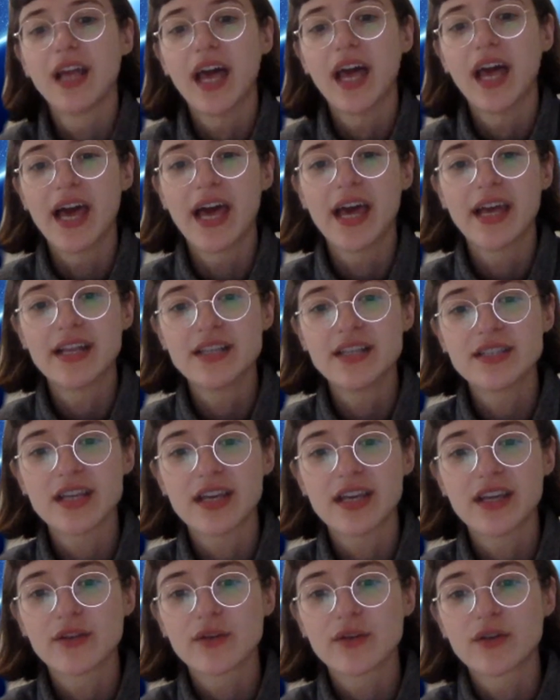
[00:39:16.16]
And
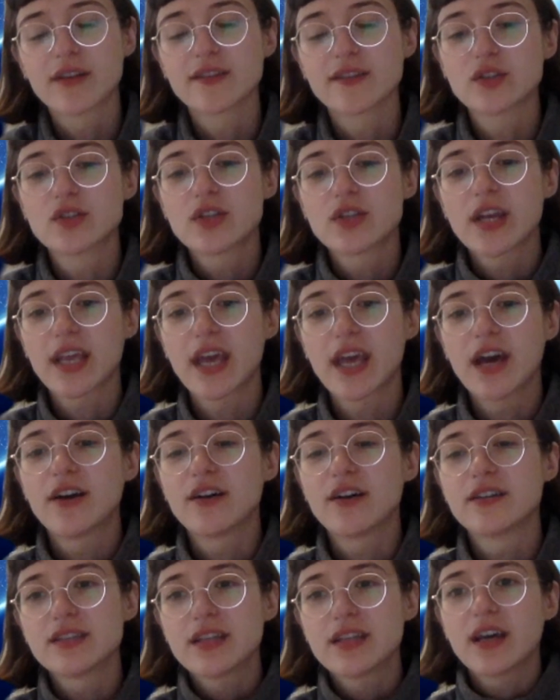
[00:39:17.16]
you can also check
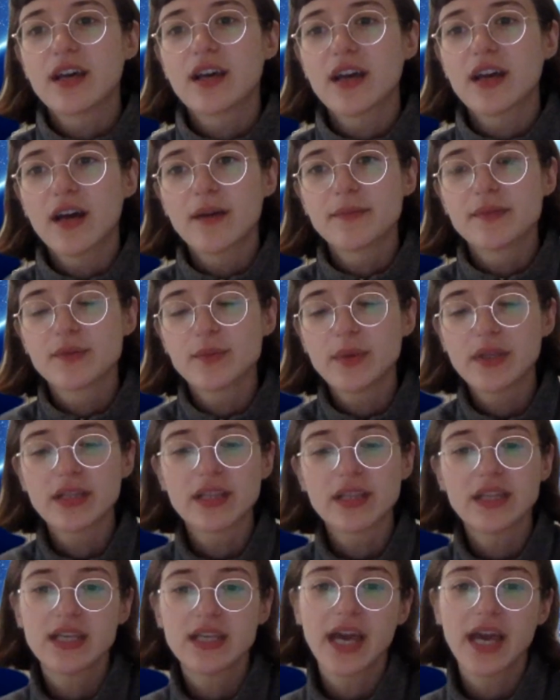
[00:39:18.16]
out Hub's
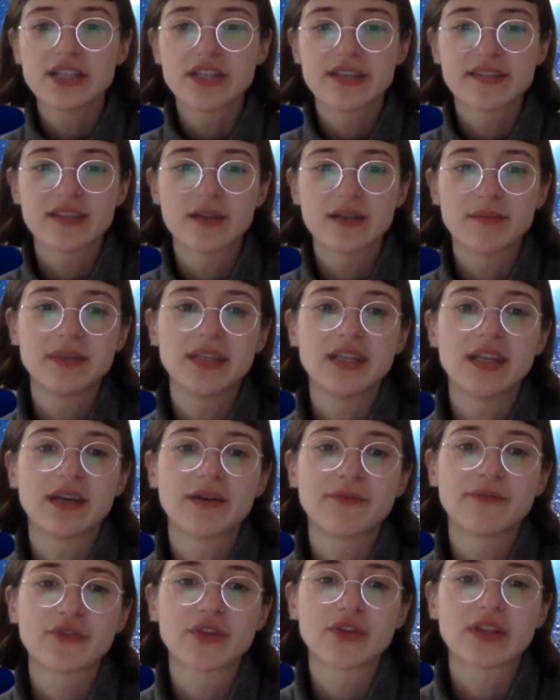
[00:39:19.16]
weekly digest on
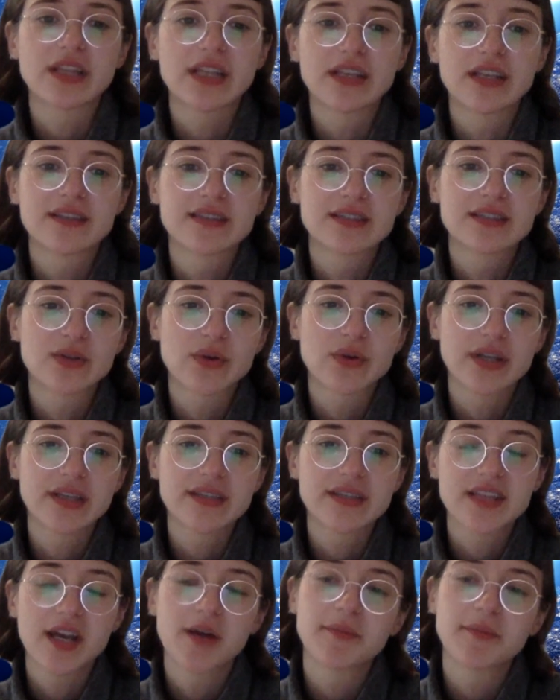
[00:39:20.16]
Medium for the latest
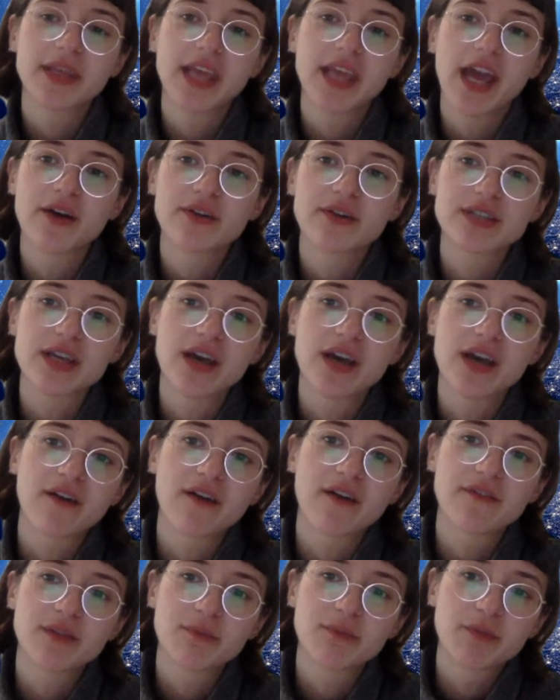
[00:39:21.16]
stories coming out
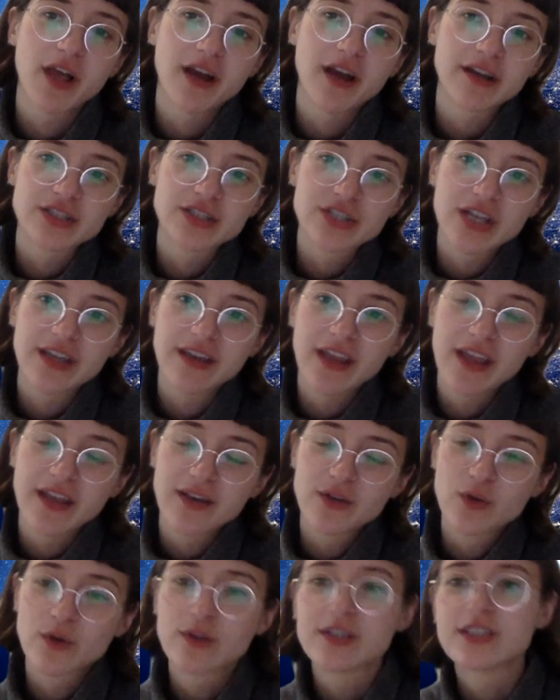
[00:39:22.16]
of the blockchain
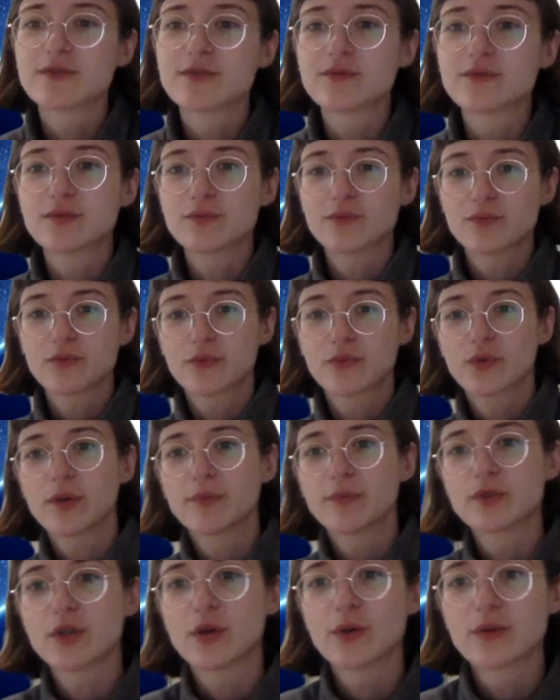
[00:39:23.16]
and
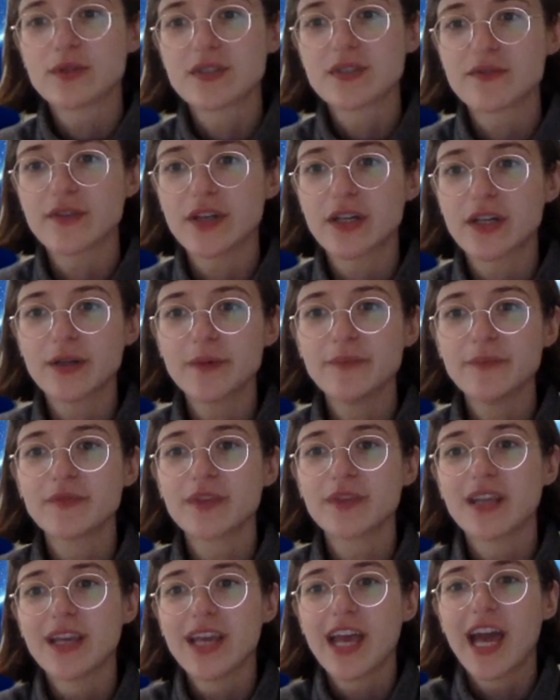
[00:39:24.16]
cryptosphere.
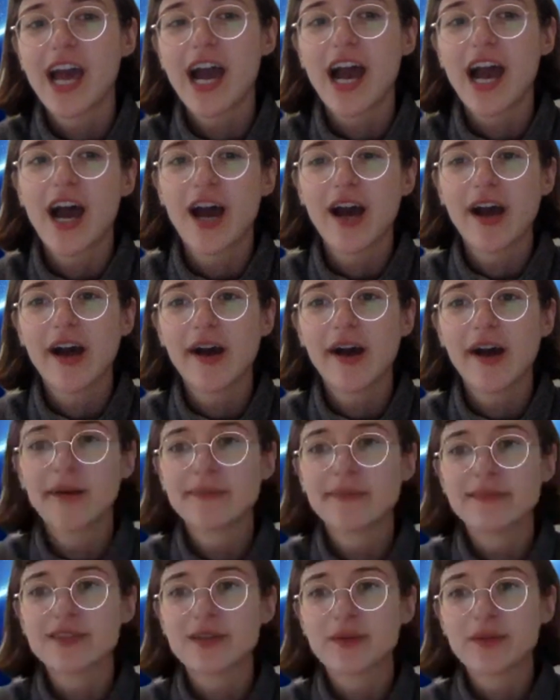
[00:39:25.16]

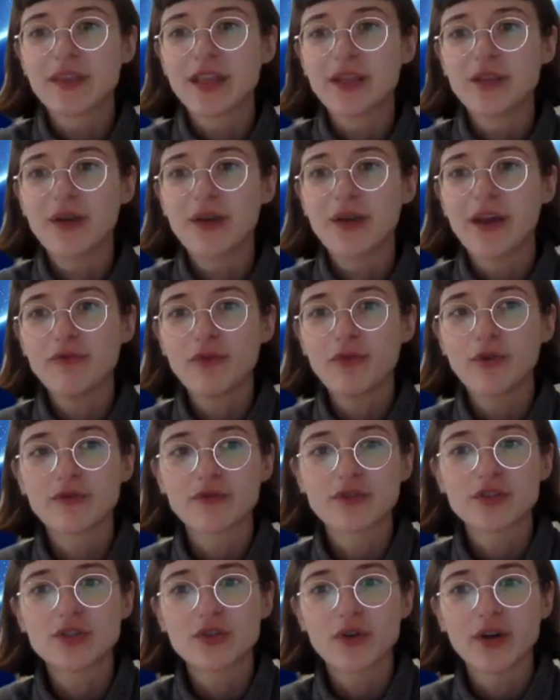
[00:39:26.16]
So thank you everyone
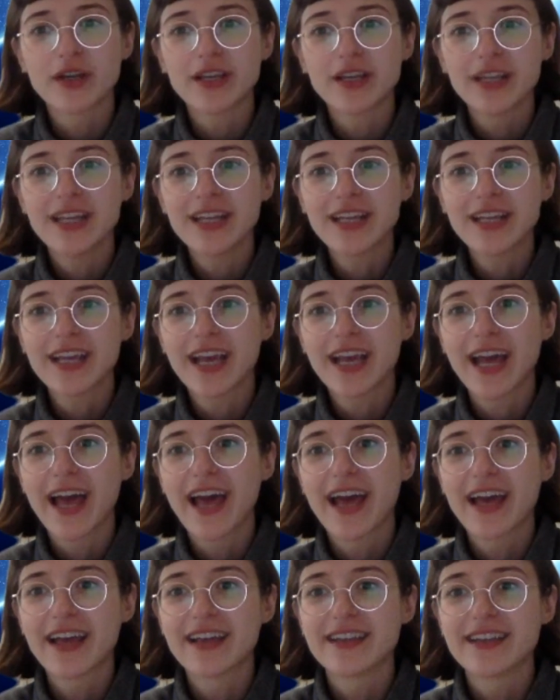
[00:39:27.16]
for joining,
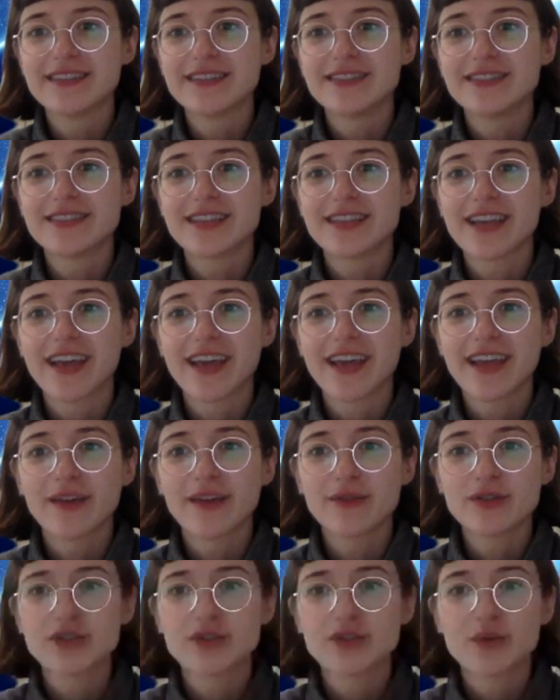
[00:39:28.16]
and I
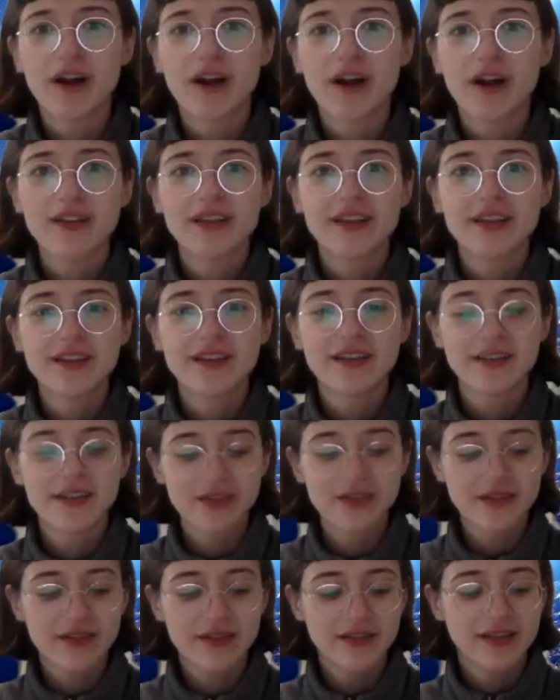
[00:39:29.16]
wish you all a
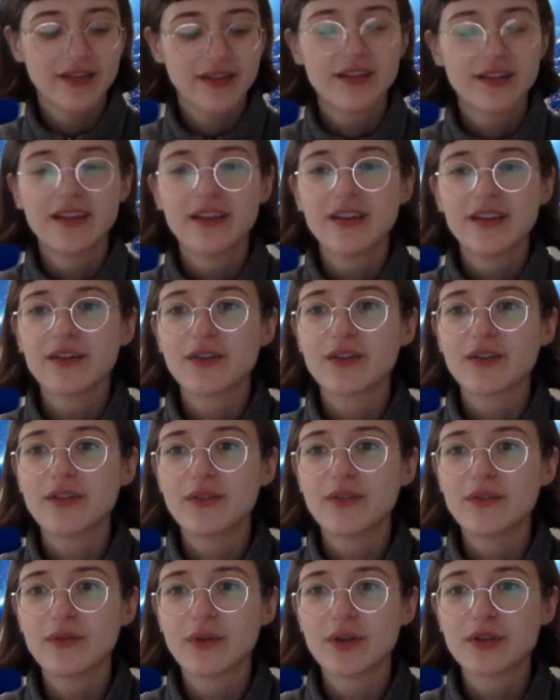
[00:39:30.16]

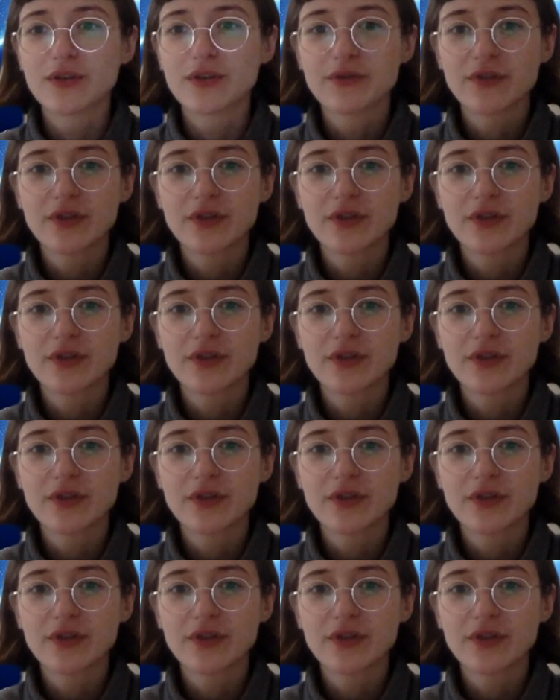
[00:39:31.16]
wonderful